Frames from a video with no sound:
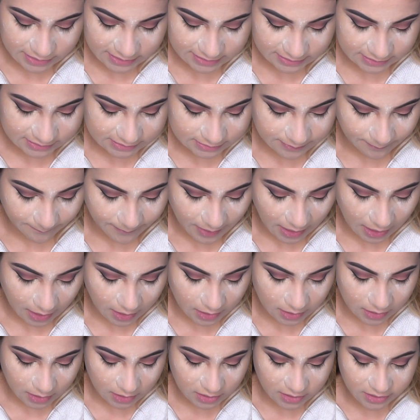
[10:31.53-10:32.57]
this
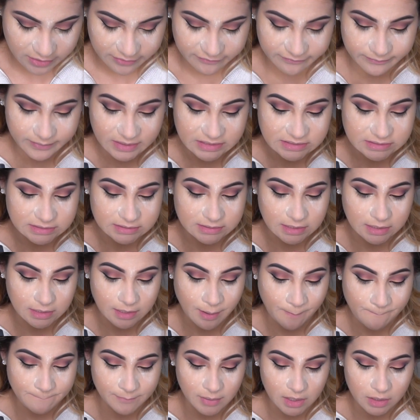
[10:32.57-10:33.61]
MAC and Give Me
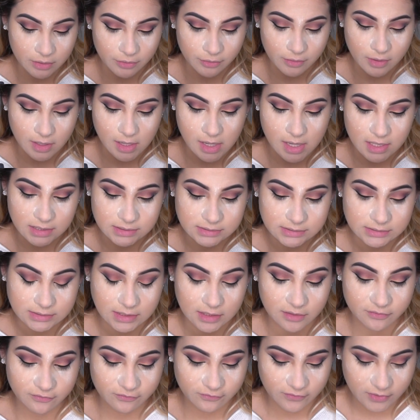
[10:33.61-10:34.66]
Sun Mineralized
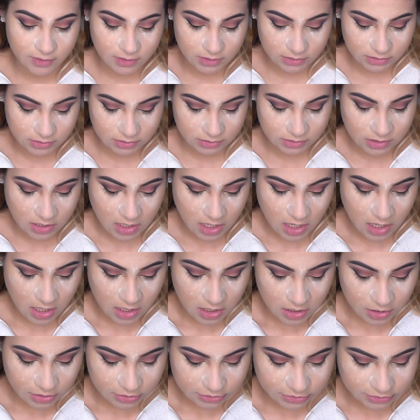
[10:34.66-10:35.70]
Skin Finish
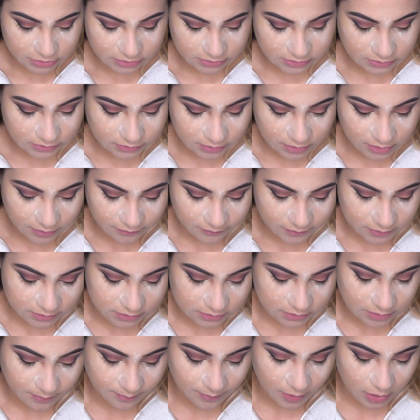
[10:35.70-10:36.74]
just to give
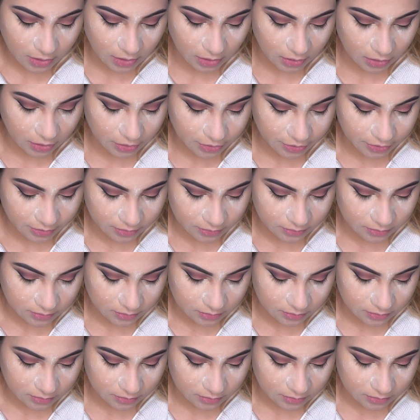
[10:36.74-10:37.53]
us some color.